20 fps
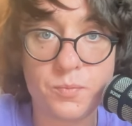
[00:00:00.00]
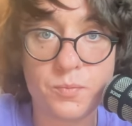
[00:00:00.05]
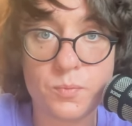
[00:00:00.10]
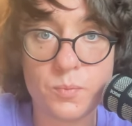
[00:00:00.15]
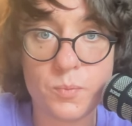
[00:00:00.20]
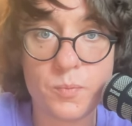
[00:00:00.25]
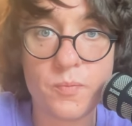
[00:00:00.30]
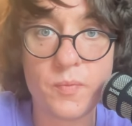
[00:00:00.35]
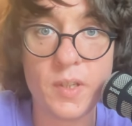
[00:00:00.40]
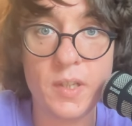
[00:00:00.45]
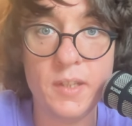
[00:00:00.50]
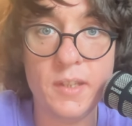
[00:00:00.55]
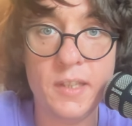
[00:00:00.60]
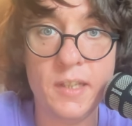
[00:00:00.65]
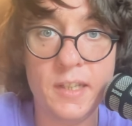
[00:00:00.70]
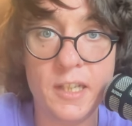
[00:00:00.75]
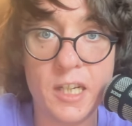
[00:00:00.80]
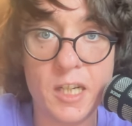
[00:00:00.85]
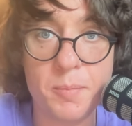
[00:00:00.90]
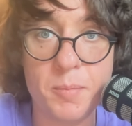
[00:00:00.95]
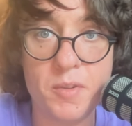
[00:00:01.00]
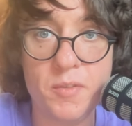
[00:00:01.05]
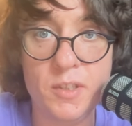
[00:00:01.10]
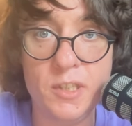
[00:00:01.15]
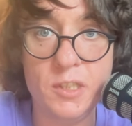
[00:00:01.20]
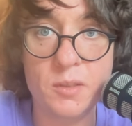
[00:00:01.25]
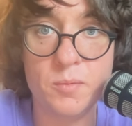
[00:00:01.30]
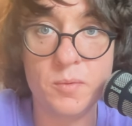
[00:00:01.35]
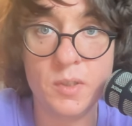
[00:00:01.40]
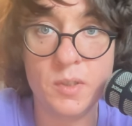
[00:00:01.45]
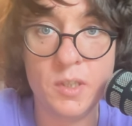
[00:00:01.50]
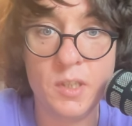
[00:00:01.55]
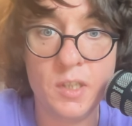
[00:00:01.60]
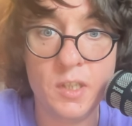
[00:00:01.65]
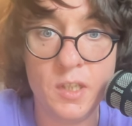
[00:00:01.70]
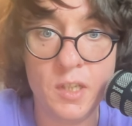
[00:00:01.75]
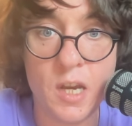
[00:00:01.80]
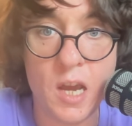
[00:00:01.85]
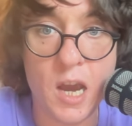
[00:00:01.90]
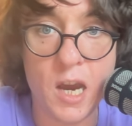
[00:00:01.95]
As we can see, the surrounding
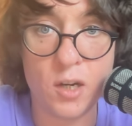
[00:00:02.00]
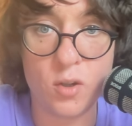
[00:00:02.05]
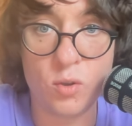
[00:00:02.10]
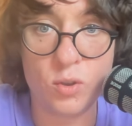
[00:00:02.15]
div